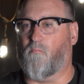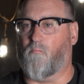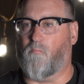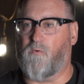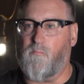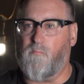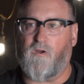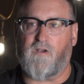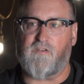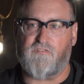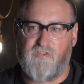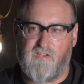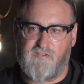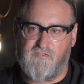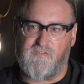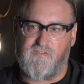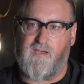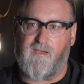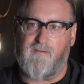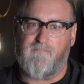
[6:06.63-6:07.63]
We want to
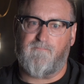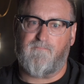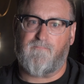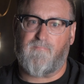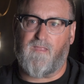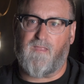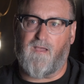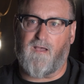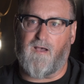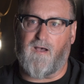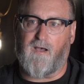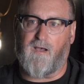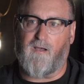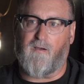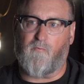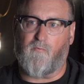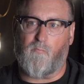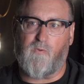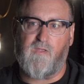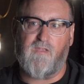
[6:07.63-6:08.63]
change
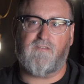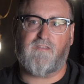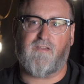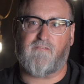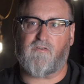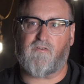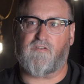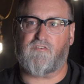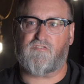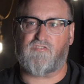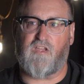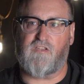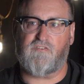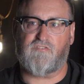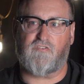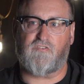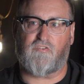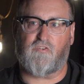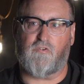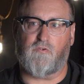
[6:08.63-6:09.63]
that. We endeavor to change
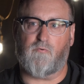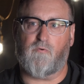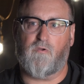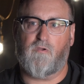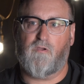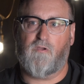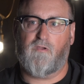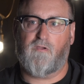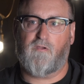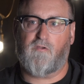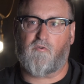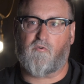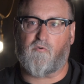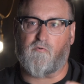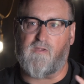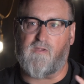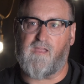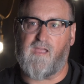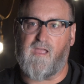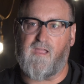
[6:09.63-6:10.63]
it to
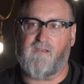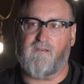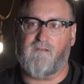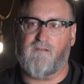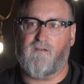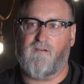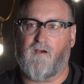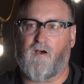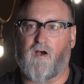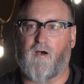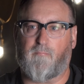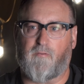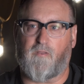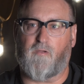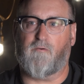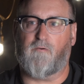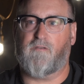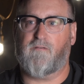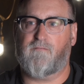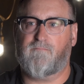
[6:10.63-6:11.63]
create, upload.